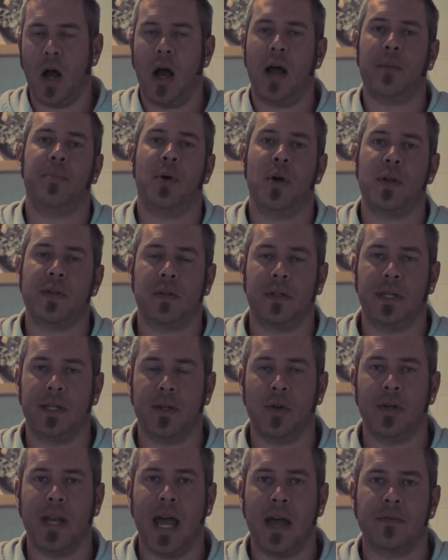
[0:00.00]
I personally
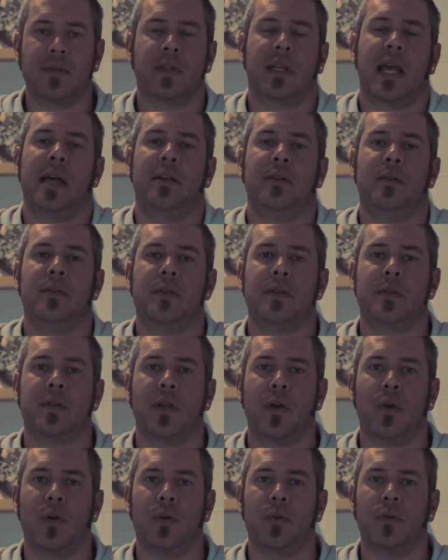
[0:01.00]
don't have scales,
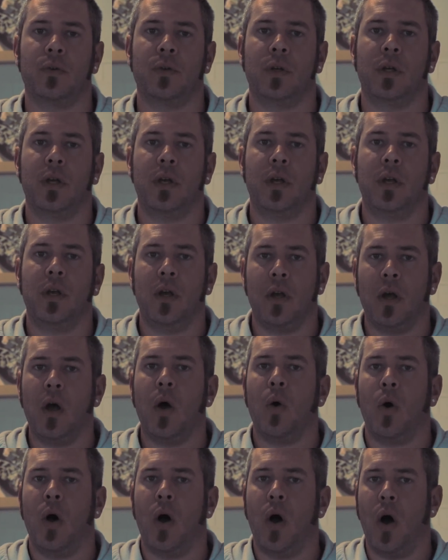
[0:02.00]
so
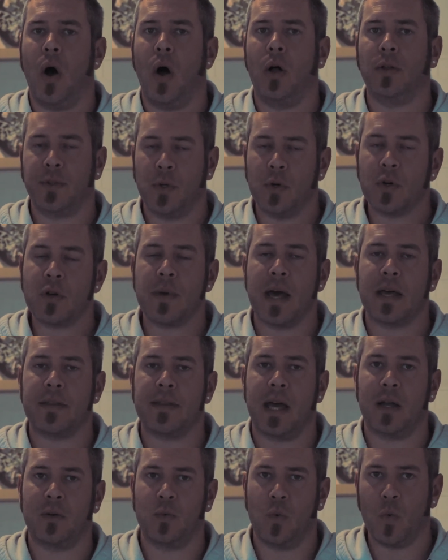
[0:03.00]
I'll talk about
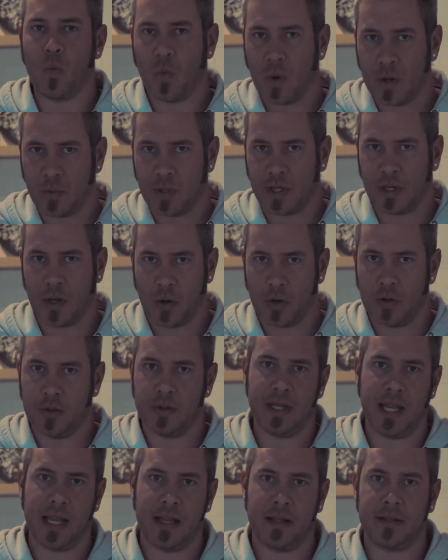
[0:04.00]
that when we go
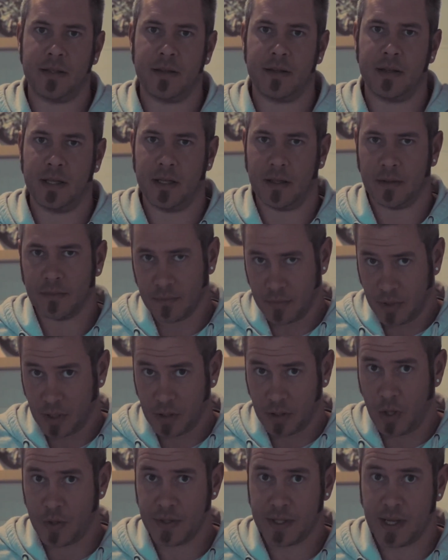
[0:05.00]
down to the
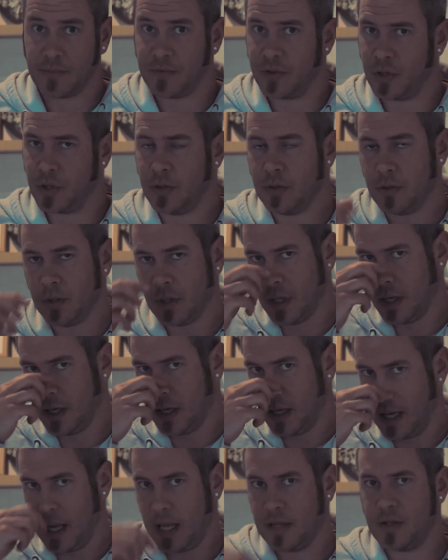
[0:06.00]
close-up view
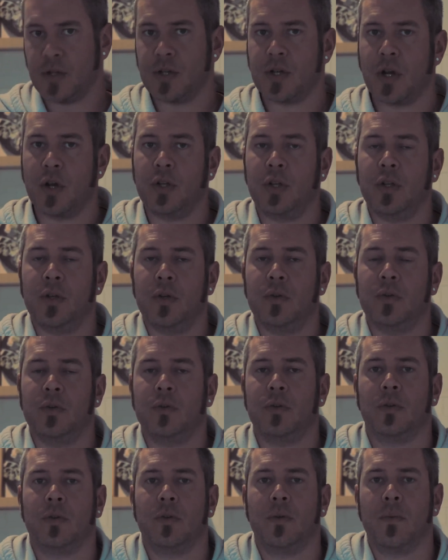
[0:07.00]
and show you
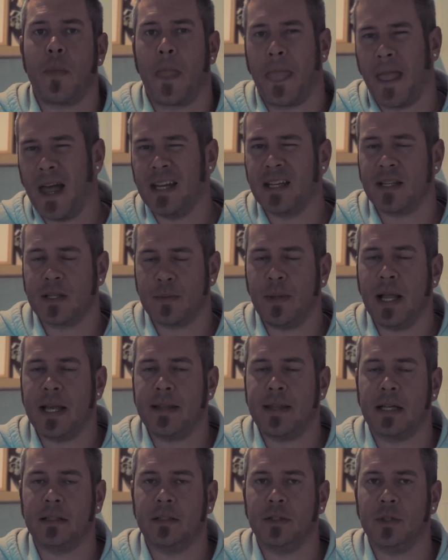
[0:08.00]
and
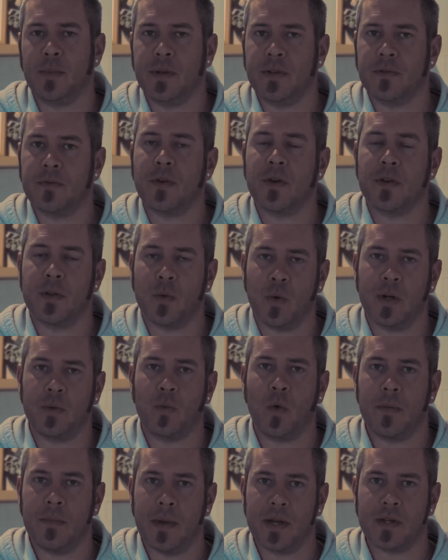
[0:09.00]
explain that a little bit further when
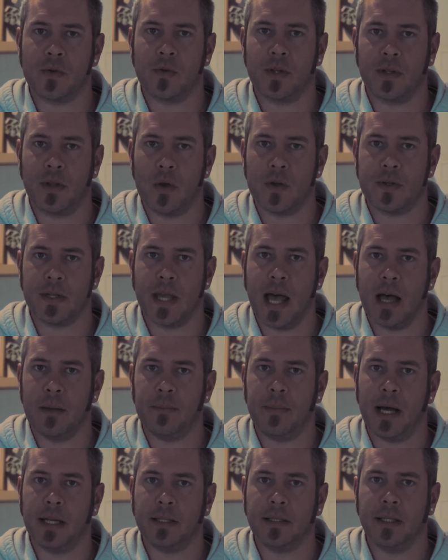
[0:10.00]
we're measuring those
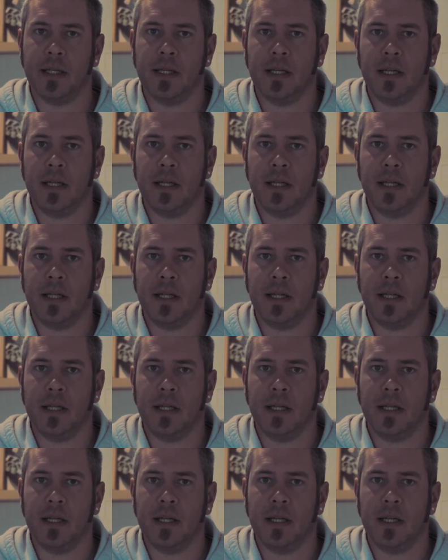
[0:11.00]
out. But